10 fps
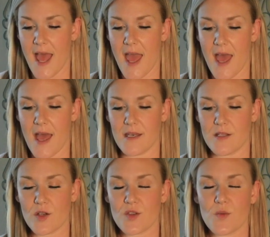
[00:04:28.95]
and
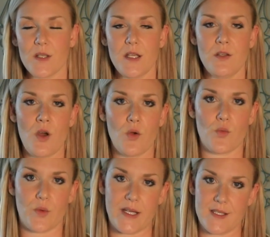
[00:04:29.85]
there's really no
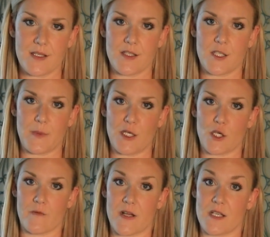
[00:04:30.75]
reason to be
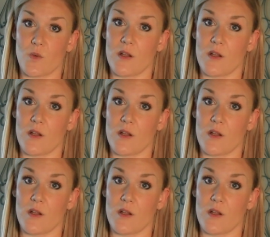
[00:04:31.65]
nervous.